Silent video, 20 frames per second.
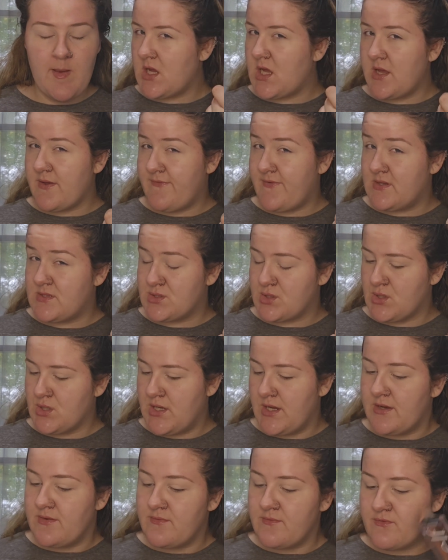if it's
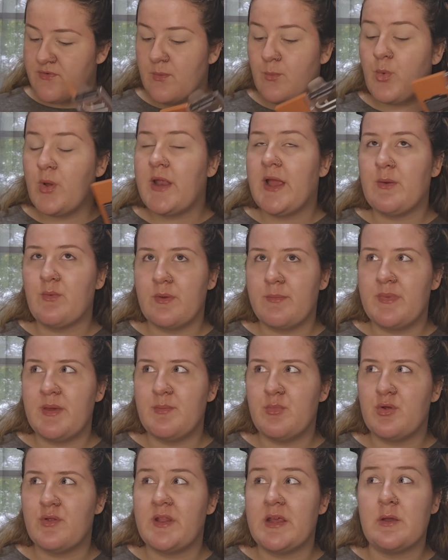good from what I
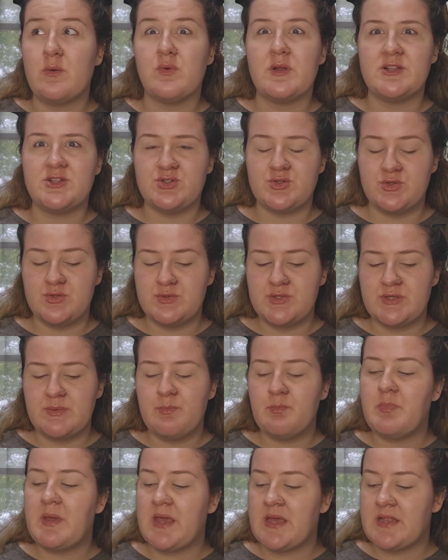remember the originals
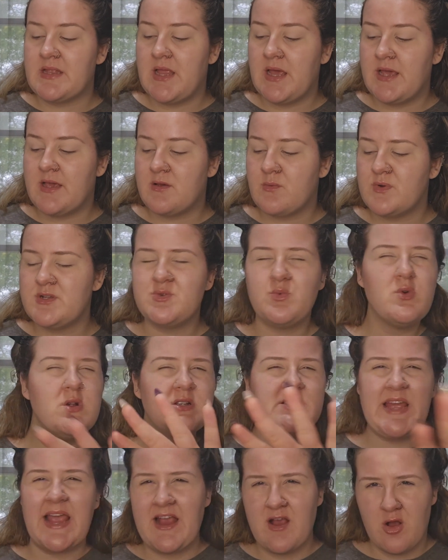being like, which
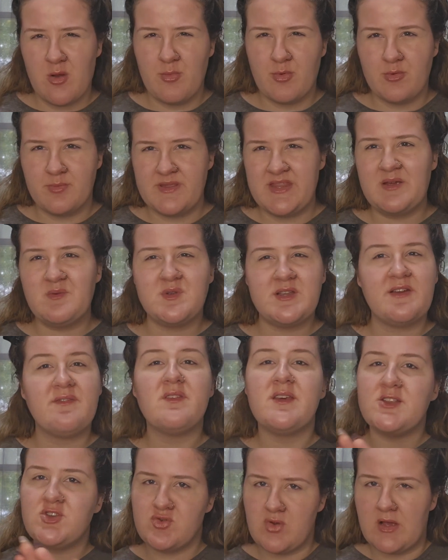weren't terrible, but they were
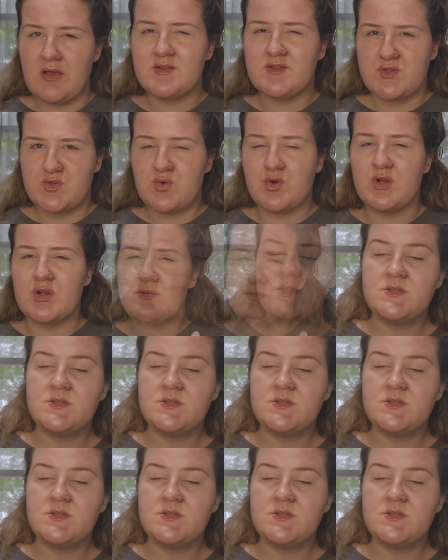definitely drugstore.